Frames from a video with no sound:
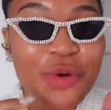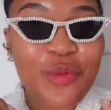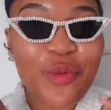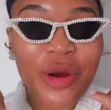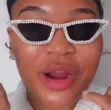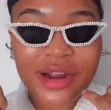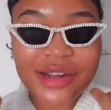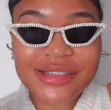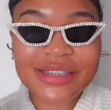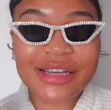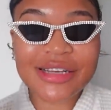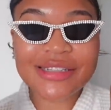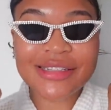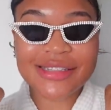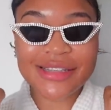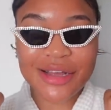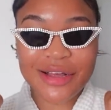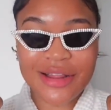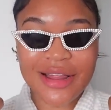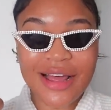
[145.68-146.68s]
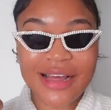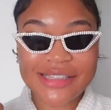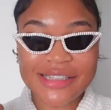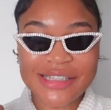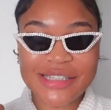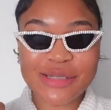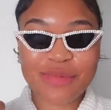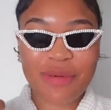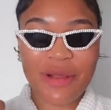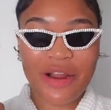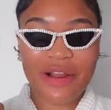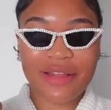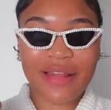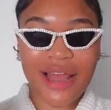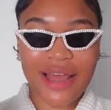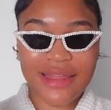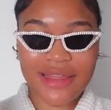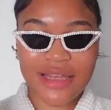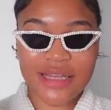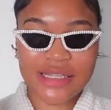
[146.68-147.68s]
wears a sunglasses pair
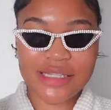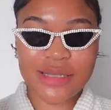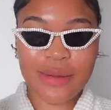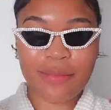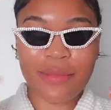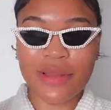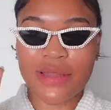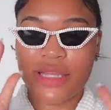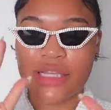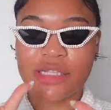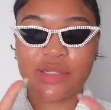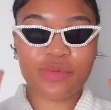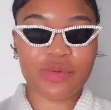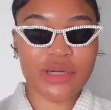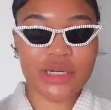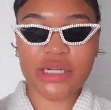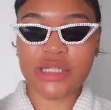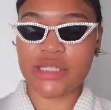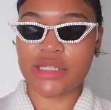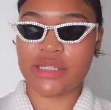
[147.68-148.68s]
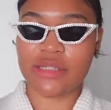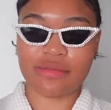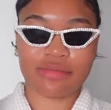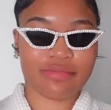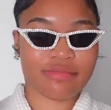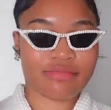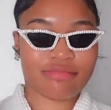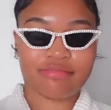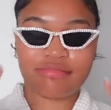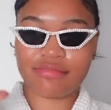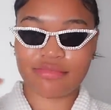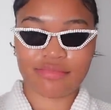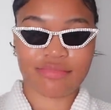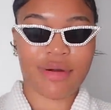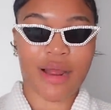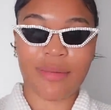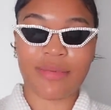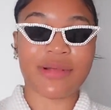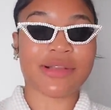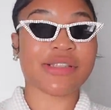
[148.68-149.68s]
like this, but this one is
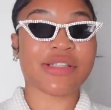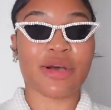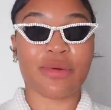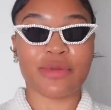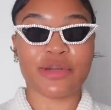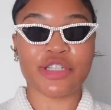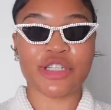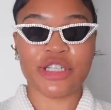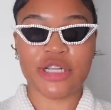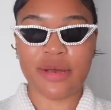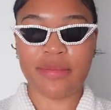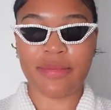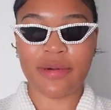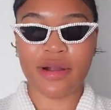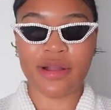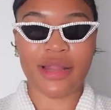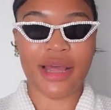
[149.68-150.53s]
probably so much cheaper.